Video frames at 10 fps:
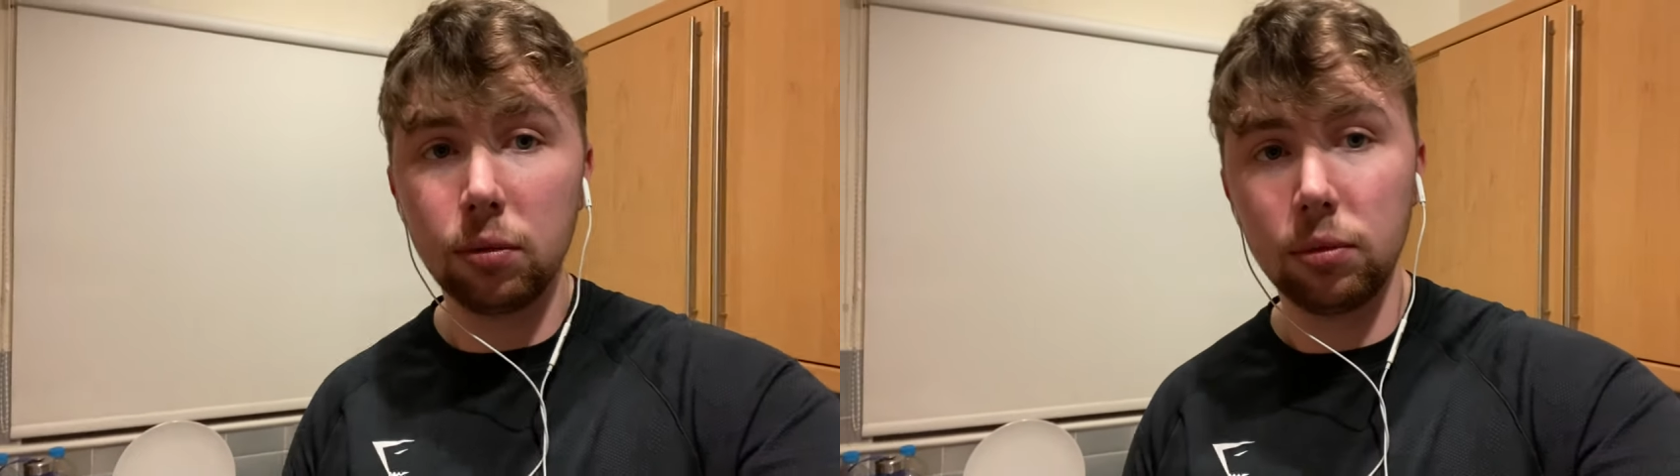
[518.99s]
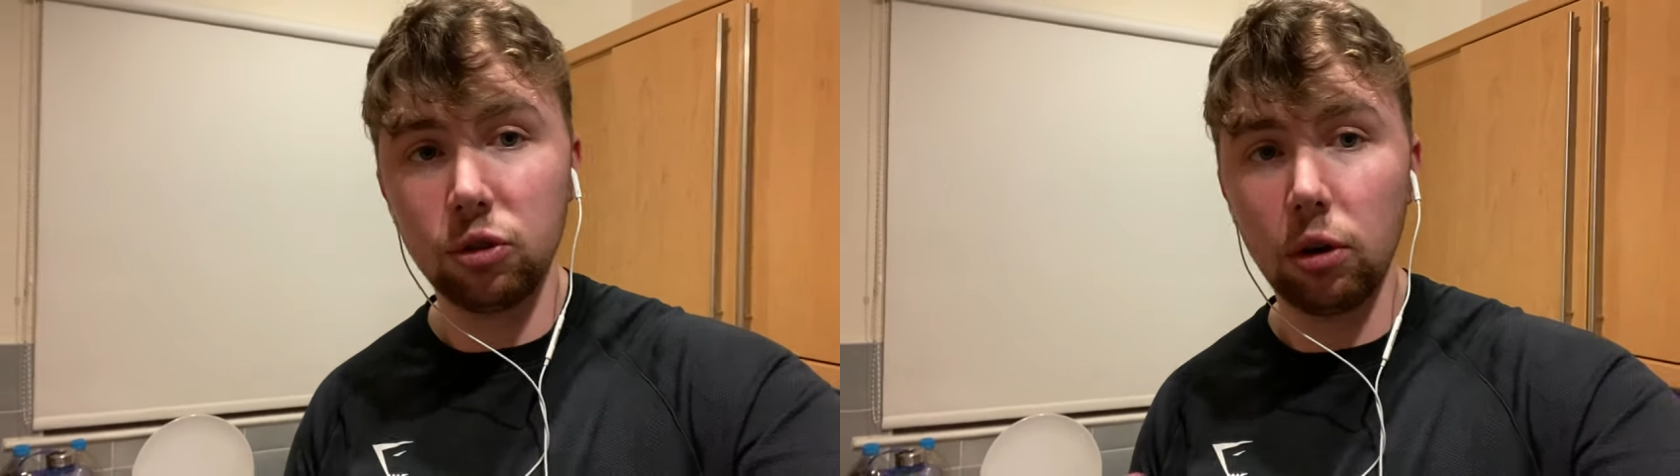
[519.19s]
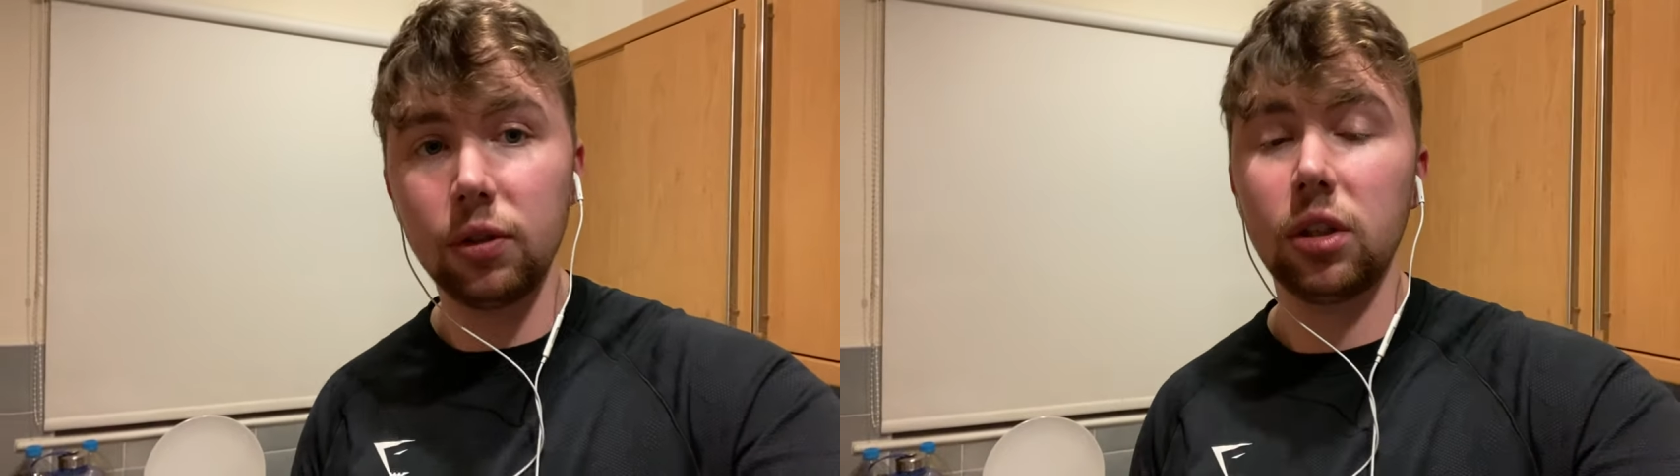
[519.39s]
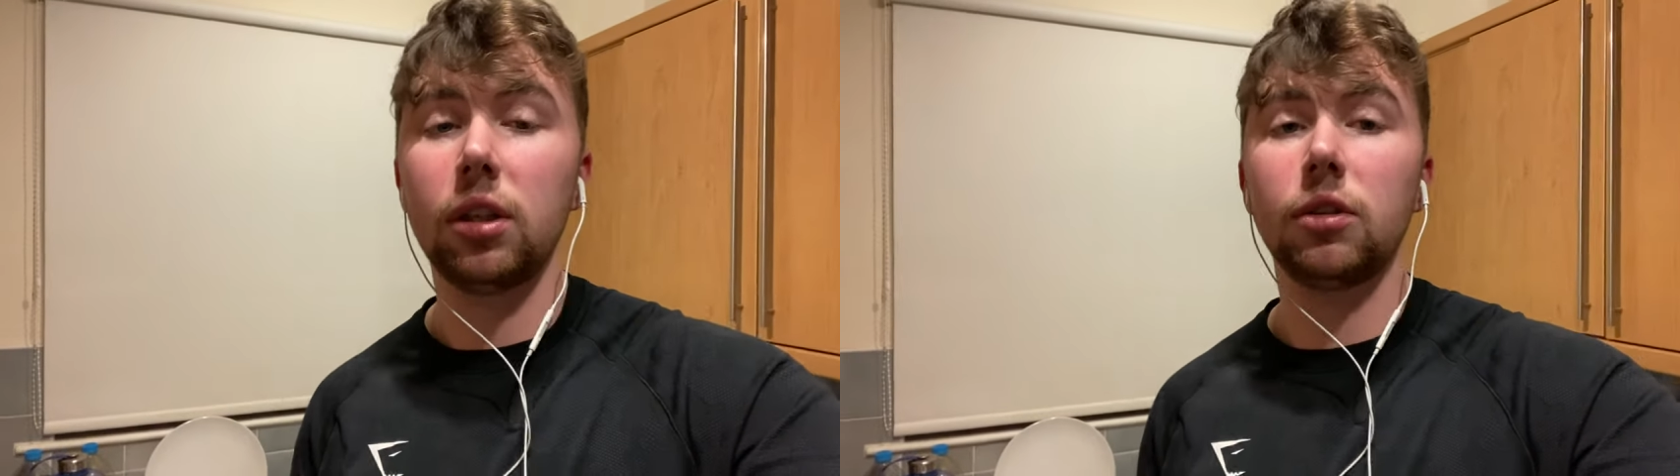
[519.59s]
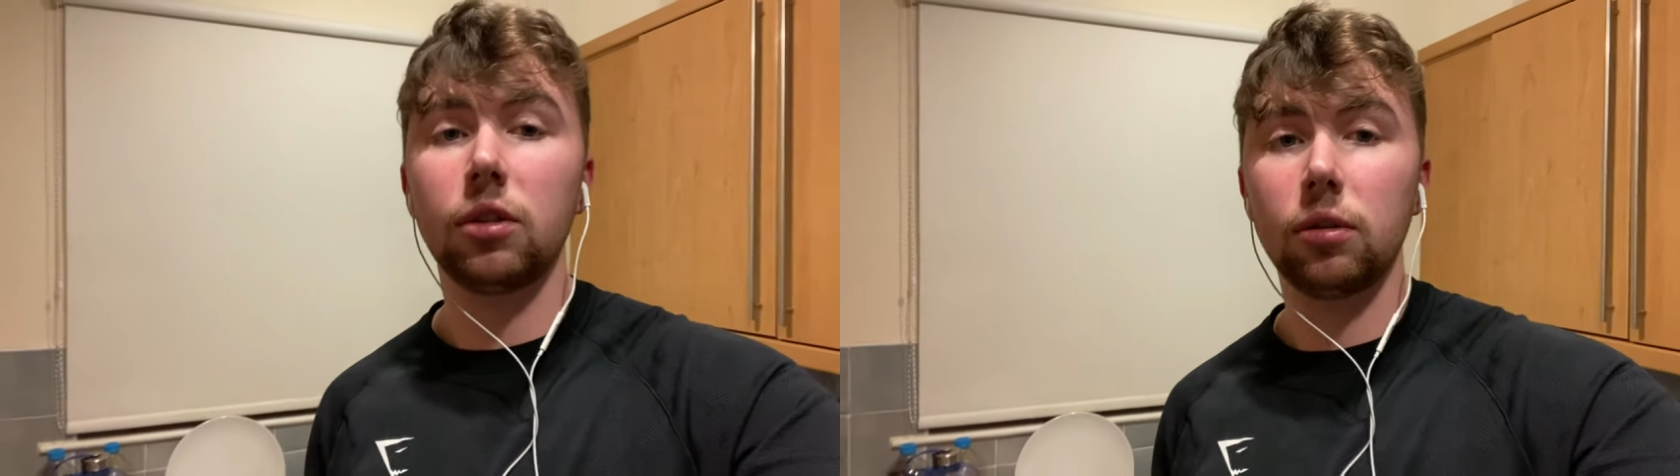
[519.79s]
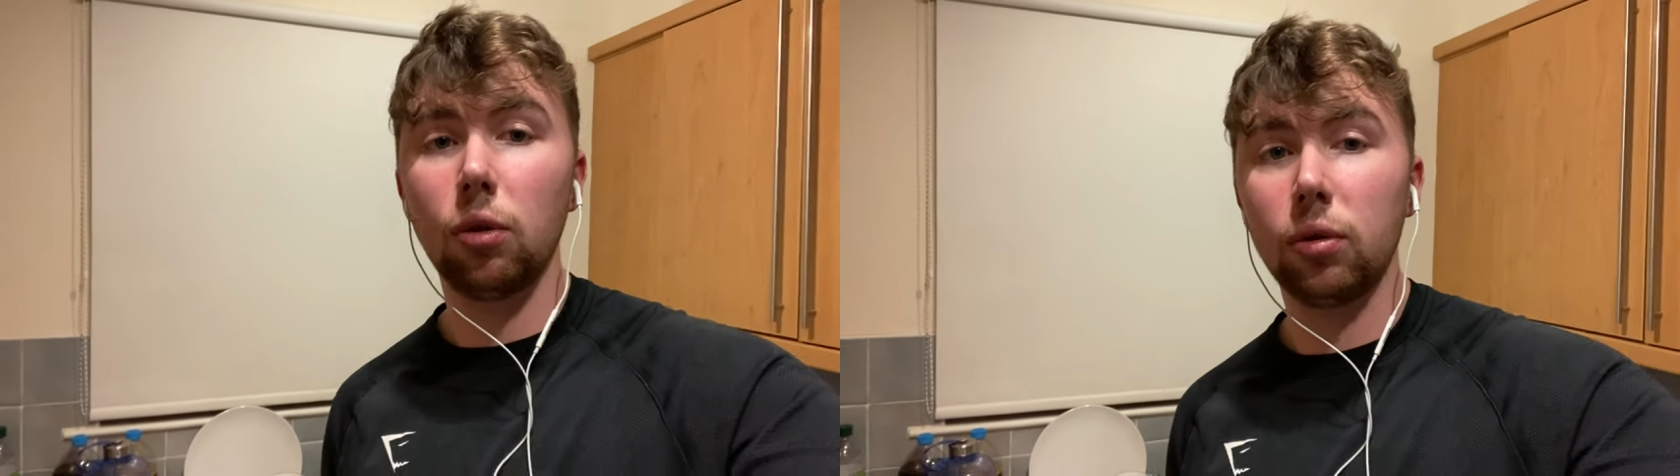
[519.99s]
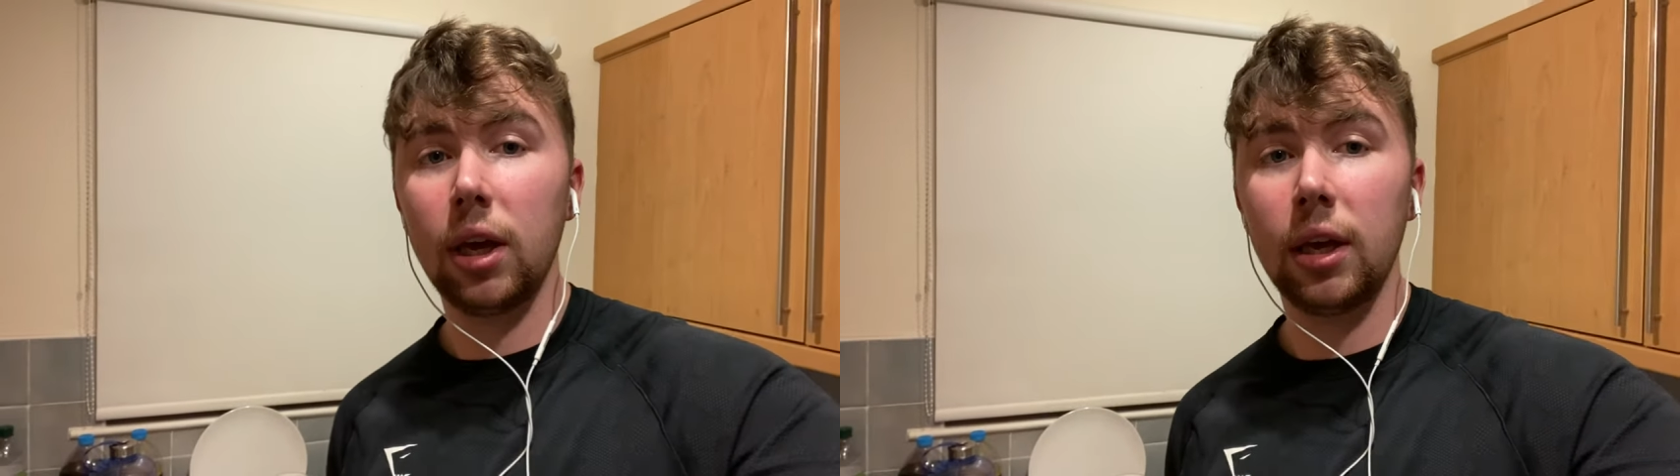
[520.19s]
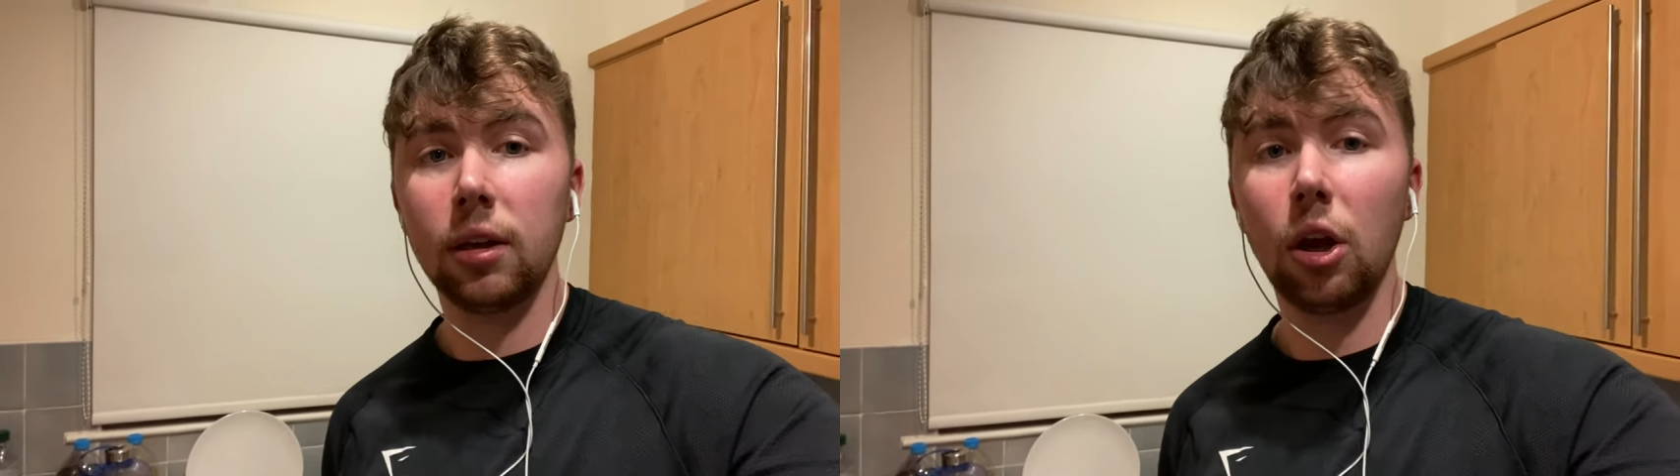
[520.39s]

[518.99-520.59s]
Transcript: which obviously is okay,